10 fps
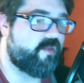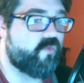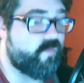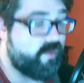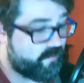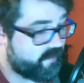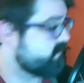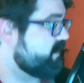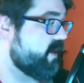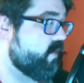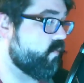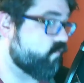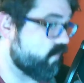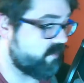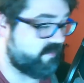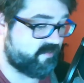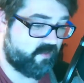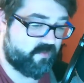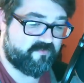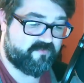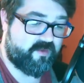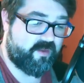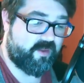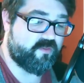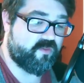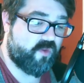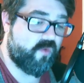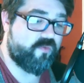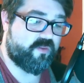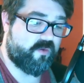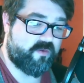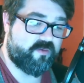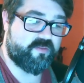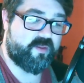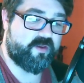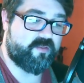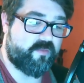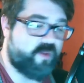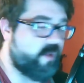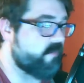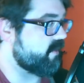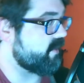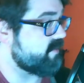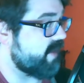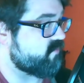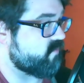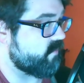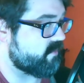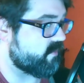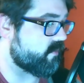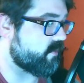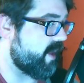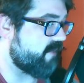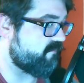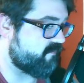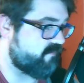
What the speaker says: to people that take it really seriously and so serious that it becomes like a detriment to their life.